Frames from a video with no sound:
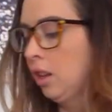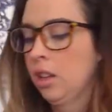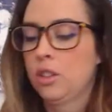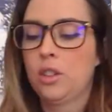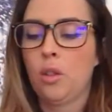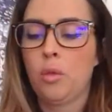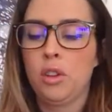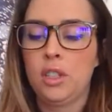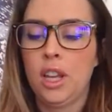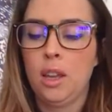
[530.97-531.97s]
So when
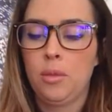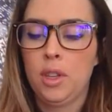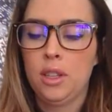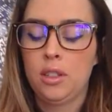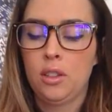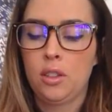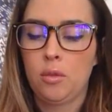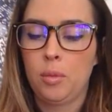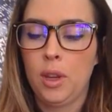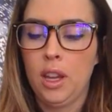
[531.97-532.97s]
you tape this a
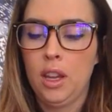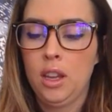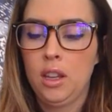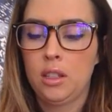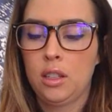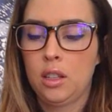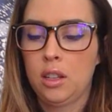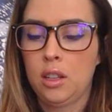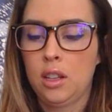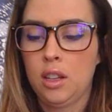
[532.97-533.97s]
little bit,
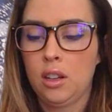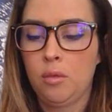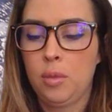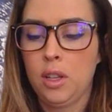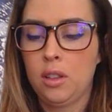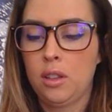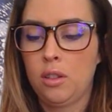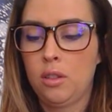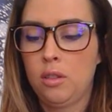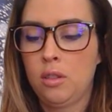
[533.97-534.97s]
it'll be a
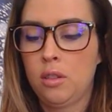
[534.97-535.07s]
little,